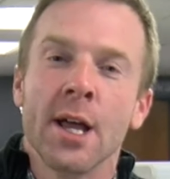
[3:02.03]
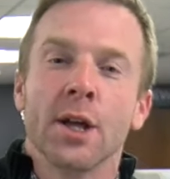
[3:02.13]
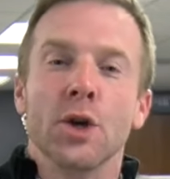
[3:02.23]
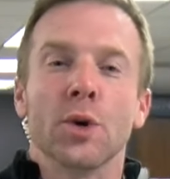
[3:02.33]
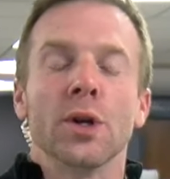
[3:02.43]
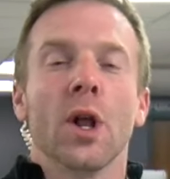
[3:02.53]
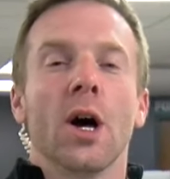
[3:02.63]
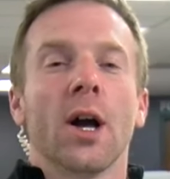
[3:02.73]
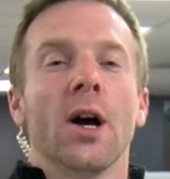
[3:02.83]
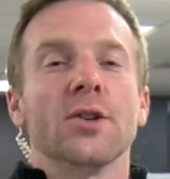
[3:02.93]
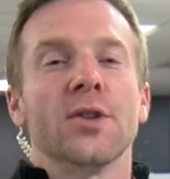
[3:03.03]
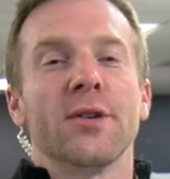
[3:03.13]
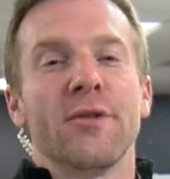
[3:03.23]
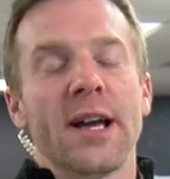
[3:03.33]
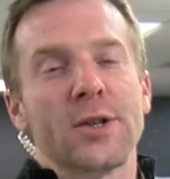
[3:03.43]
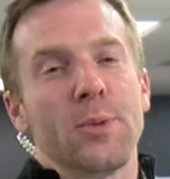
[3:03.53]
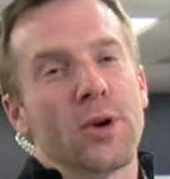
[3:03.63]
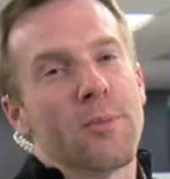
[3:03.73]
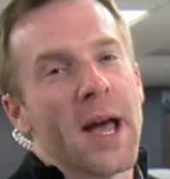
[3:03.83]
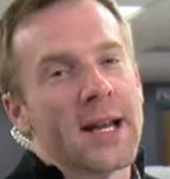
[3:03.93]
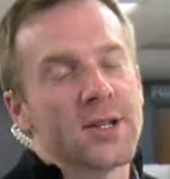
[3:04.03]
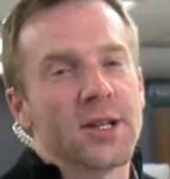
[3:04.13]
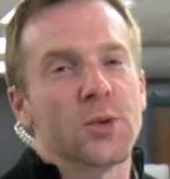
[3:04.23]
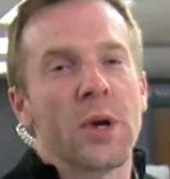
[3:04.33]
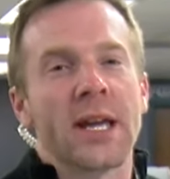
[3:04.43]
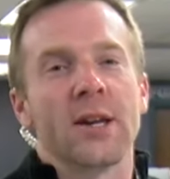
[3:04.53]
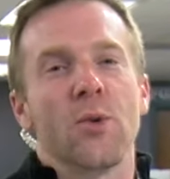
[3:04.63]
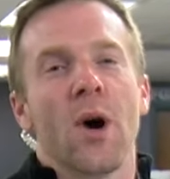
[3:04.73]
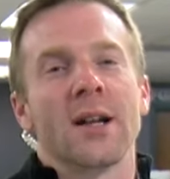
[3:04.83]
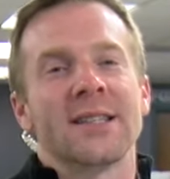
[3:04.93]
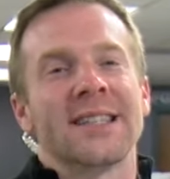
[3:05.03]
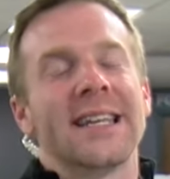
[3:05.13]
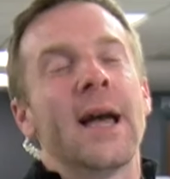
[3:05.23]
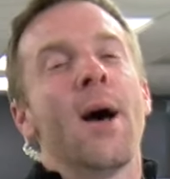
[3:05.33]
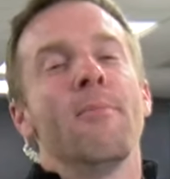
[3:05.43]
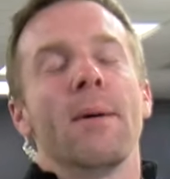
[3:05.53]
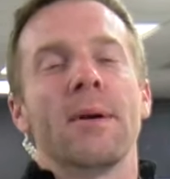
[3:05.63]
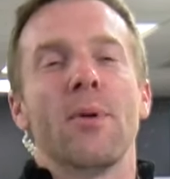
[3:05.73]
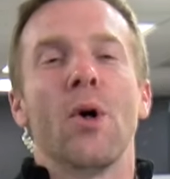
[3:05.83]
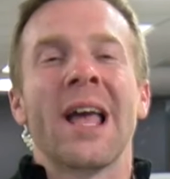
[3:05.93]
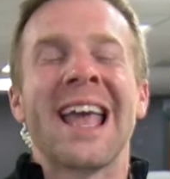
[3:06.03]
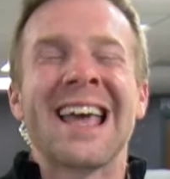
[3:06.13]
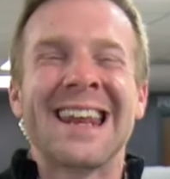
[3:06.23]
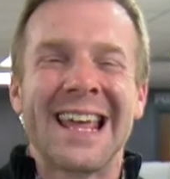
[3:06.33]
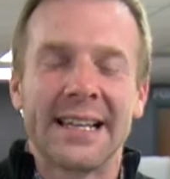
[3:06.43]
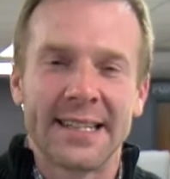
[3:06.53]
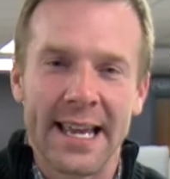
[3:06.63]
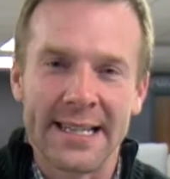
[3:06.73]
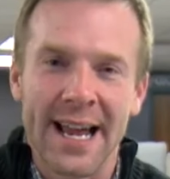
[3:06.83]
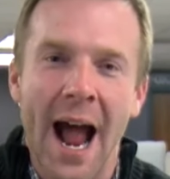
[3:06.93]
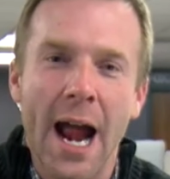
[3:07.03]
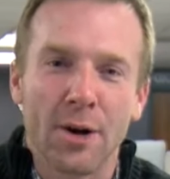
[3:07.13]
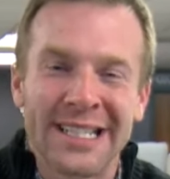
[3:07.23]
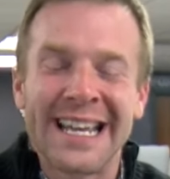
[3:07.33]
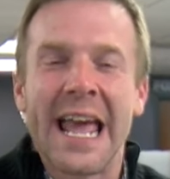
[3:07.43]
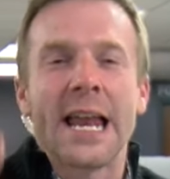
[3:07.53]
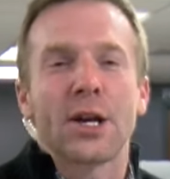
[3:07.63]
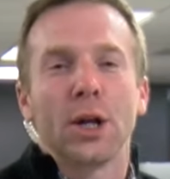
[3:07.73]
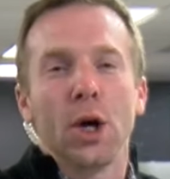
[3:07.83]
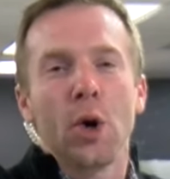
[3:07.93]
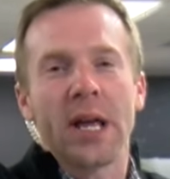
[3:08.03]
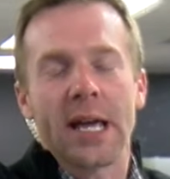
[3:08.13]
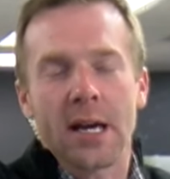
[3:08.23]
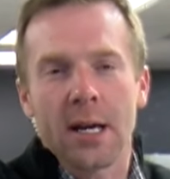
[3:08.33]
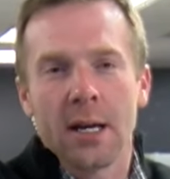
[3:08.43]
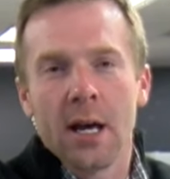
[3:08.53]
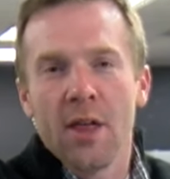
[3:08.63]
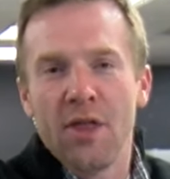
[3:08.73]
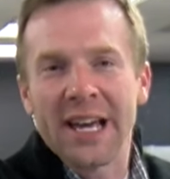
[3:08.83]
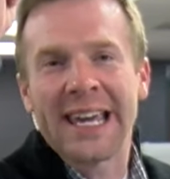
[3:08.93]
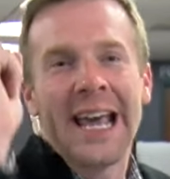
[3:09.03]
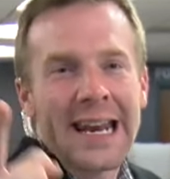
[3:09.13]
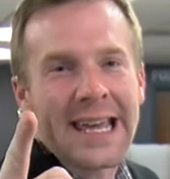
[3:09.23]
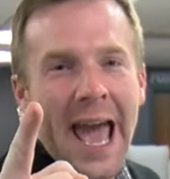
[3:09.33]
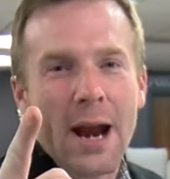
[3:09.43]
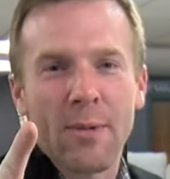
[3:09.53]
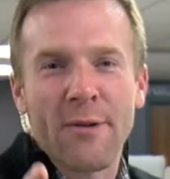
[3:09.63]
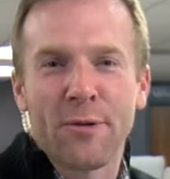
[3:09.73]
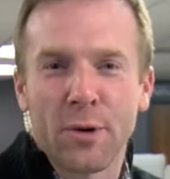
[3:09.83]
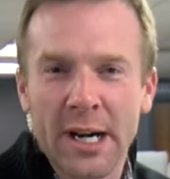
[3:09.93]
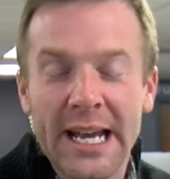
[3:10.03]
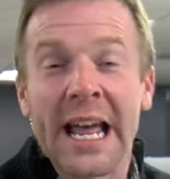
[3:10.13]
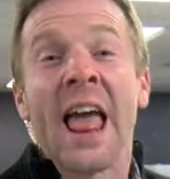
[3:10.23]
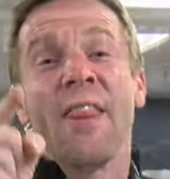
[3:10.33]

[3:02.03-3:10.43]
You can log on to their Facebook page this weekend to watch the Puppy Bowl in its entirety, including the kitty cat referee.